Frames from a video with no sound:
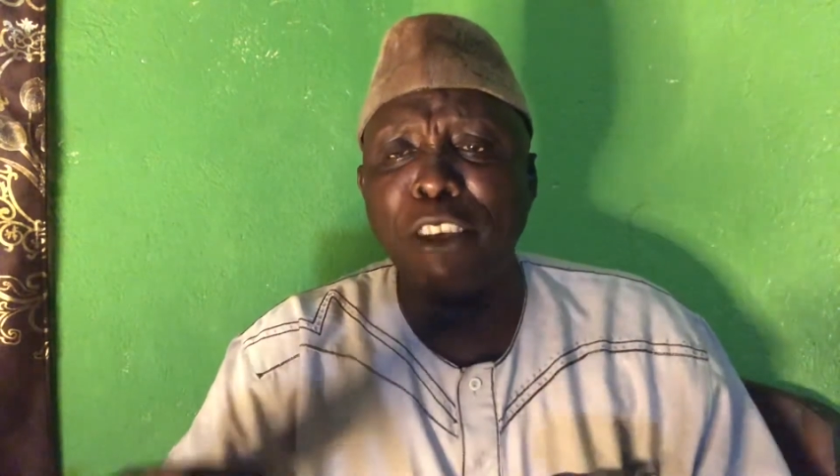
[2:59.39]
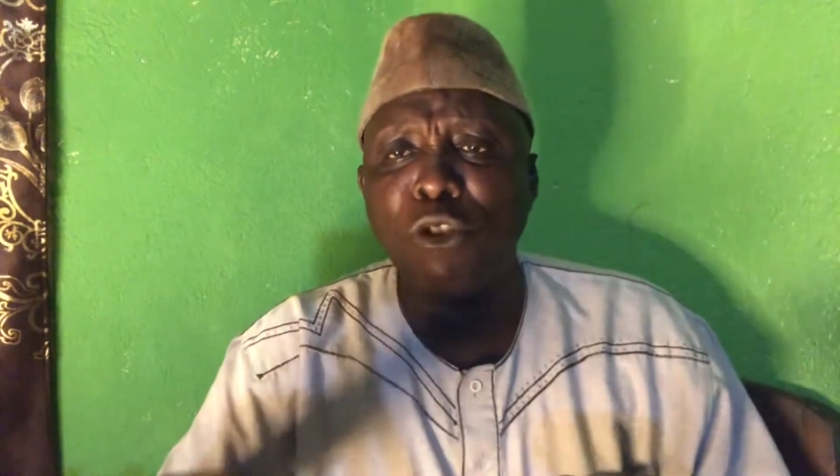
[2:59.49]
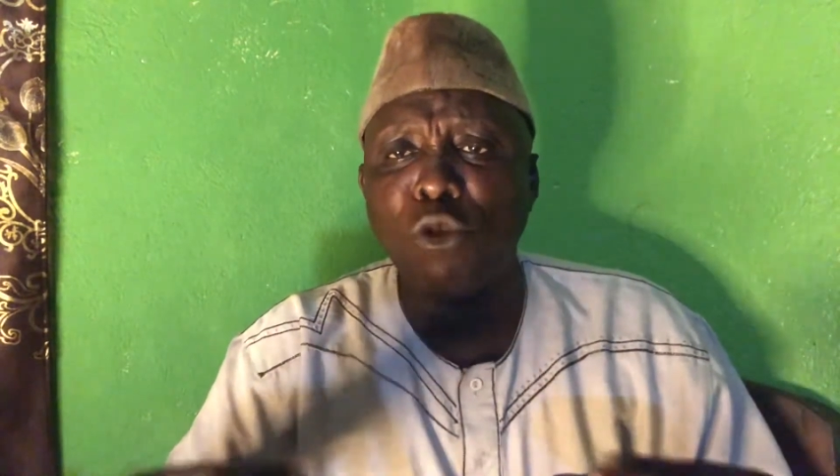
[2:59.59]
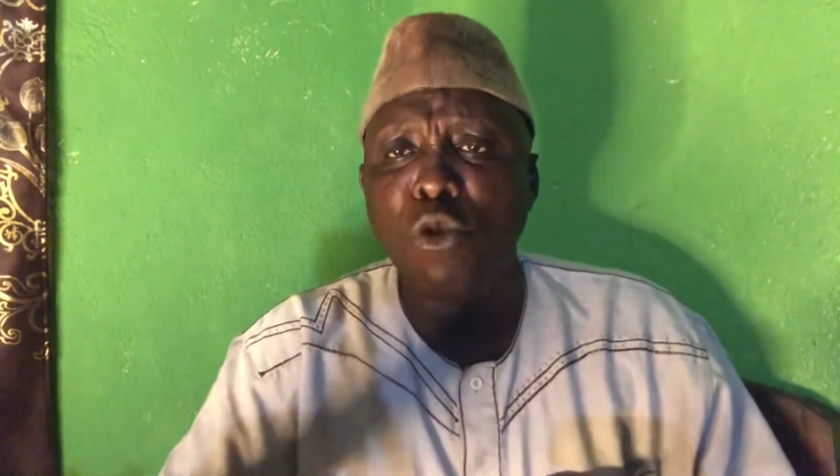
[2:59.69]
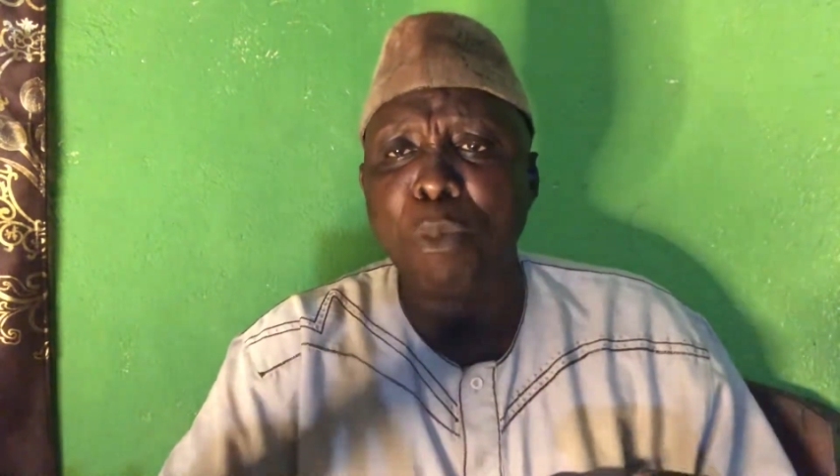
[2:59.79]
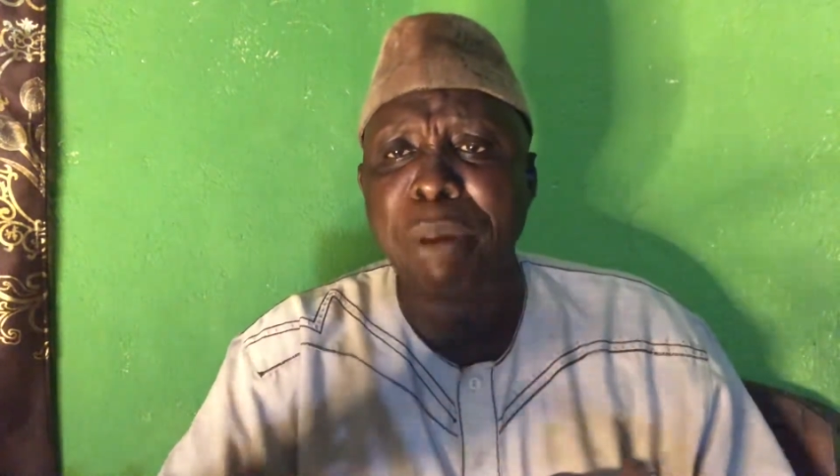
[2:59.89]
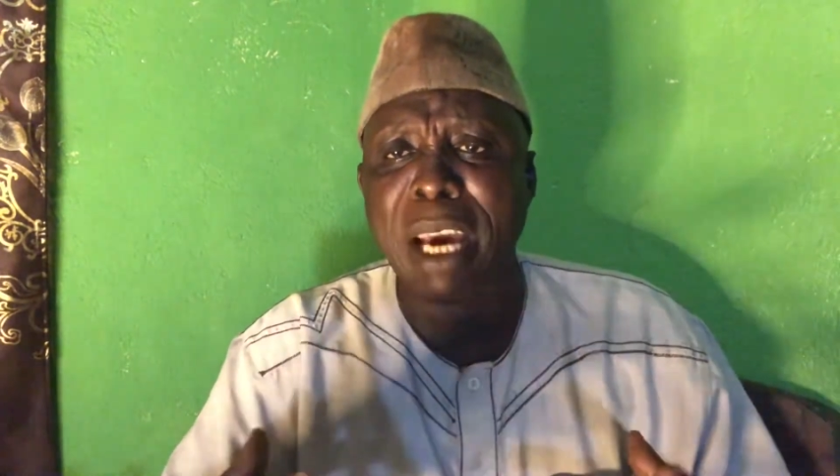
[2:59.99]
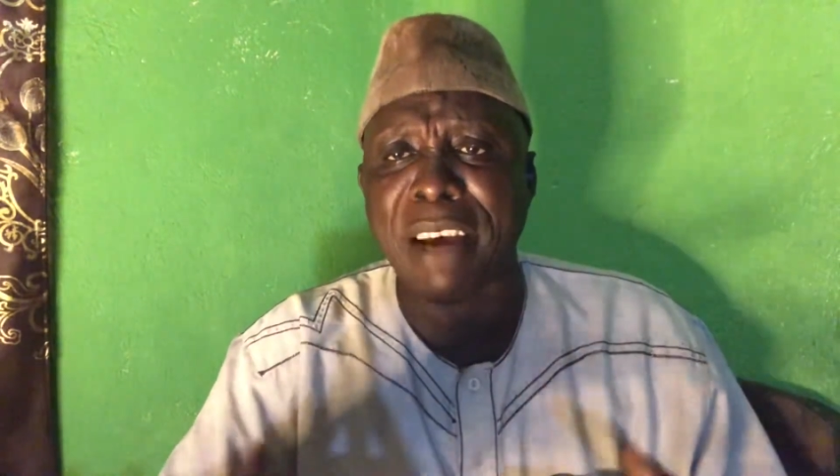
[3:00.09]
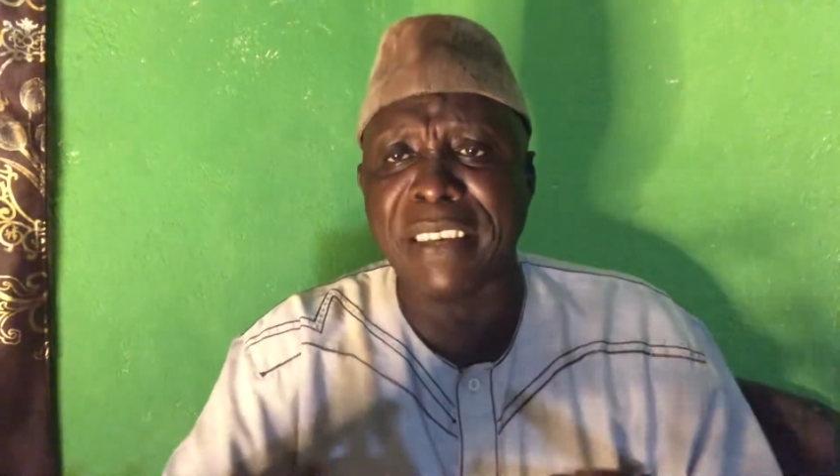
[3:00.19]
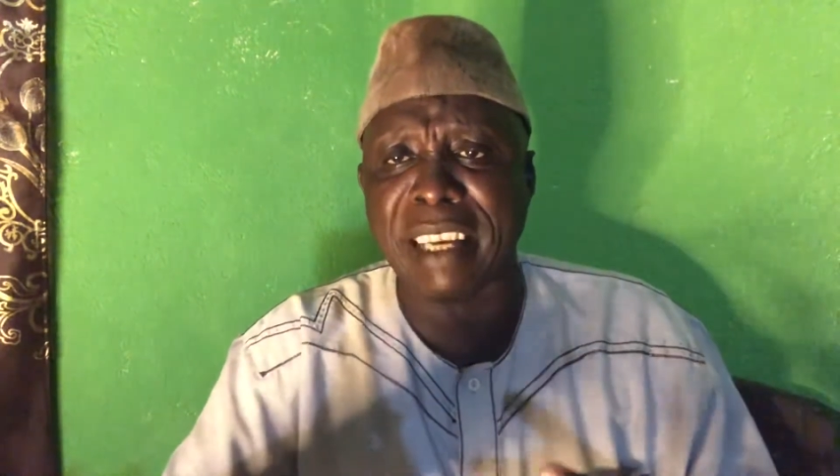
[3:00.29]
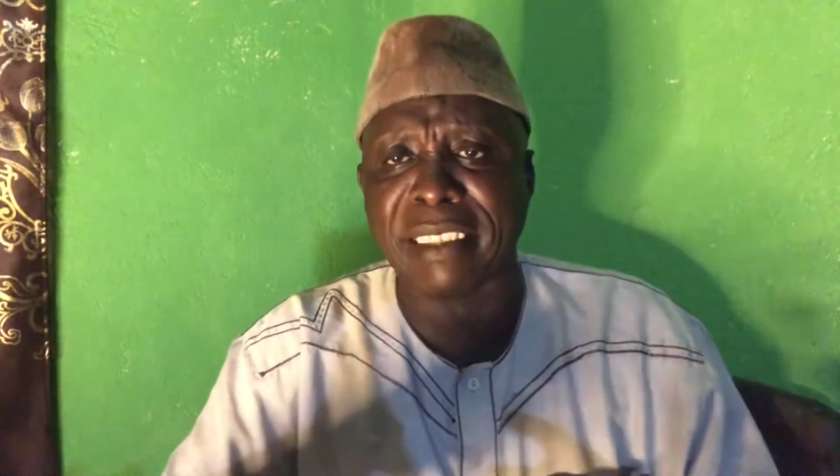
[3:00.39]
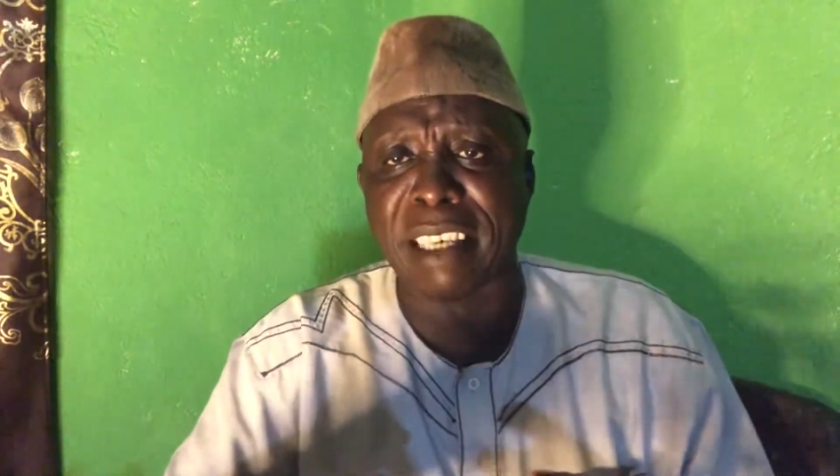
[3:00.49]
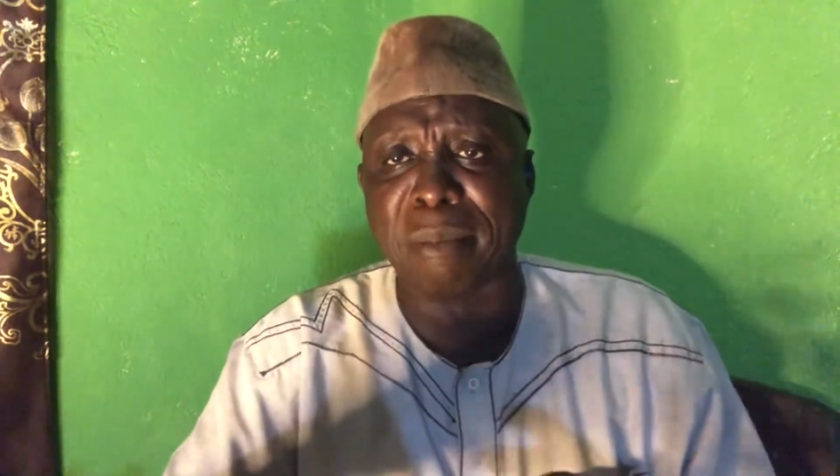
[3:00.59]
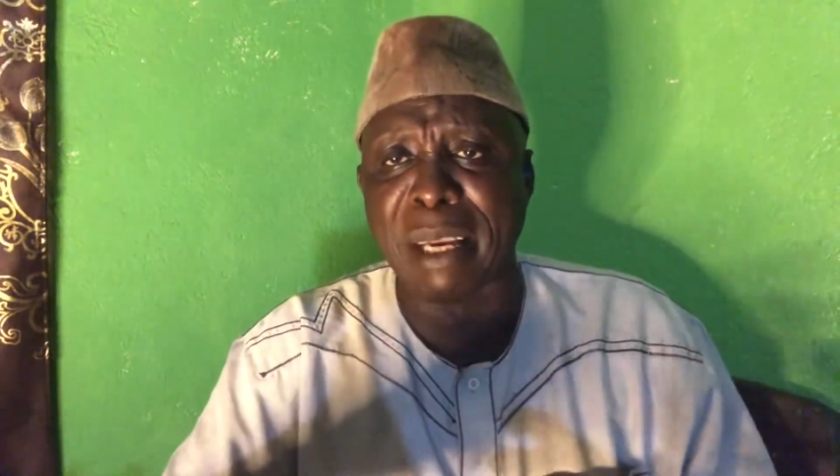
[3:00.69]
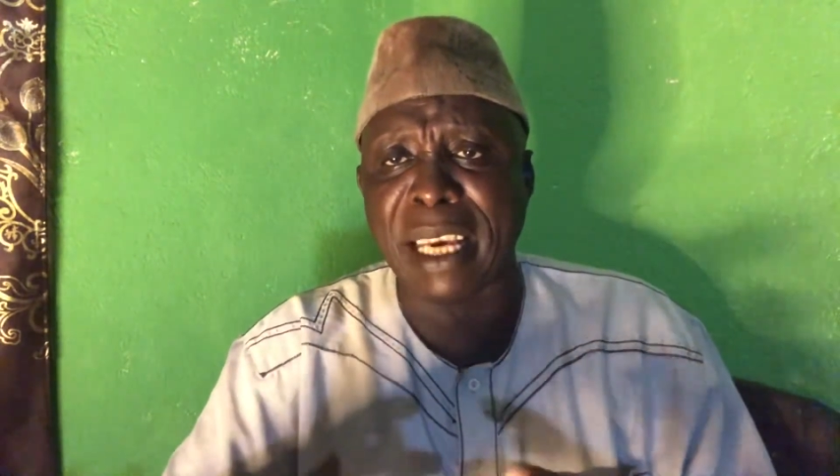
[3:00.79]
true behind their
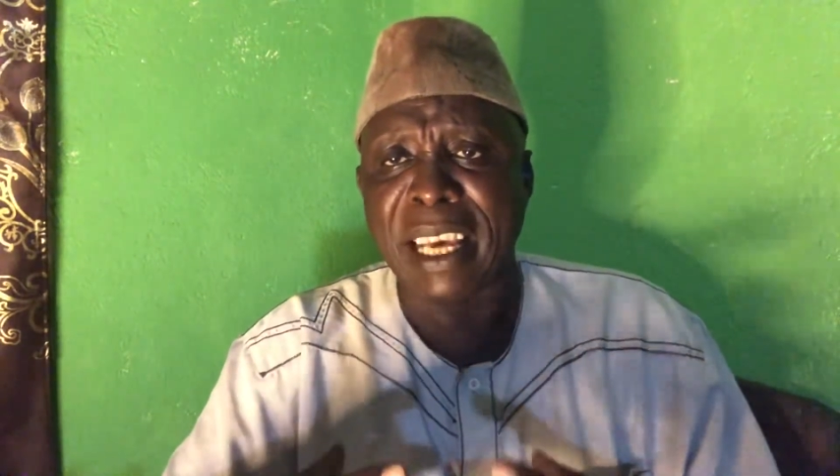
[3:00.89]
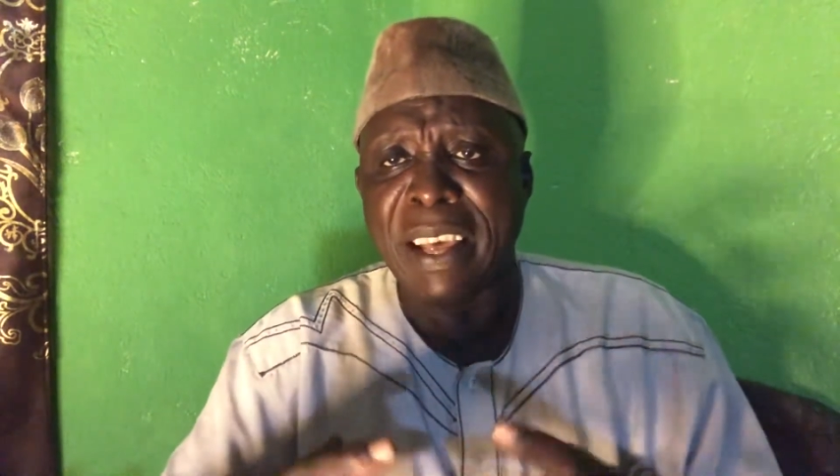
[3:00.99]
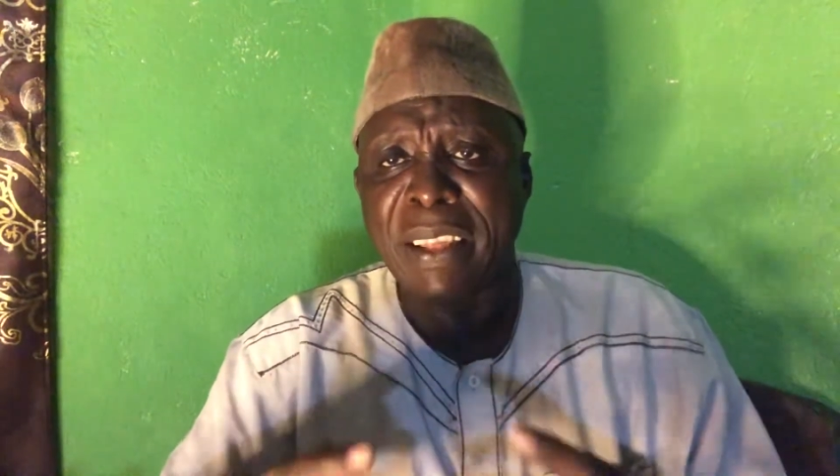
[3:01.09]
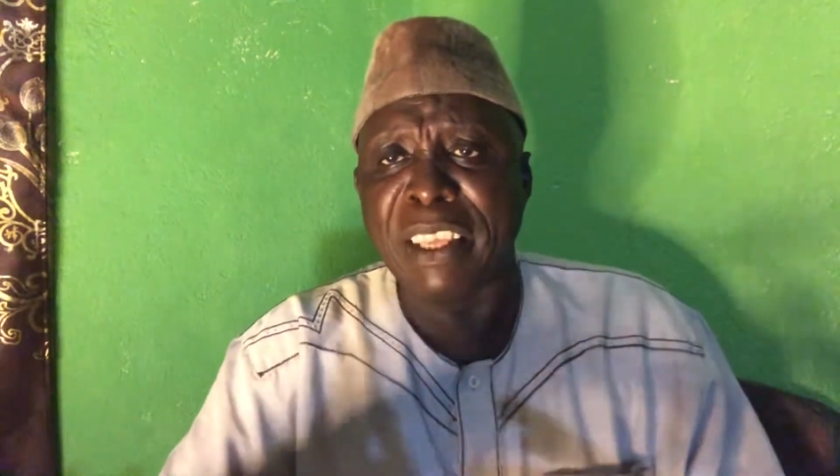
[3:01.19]
statement. They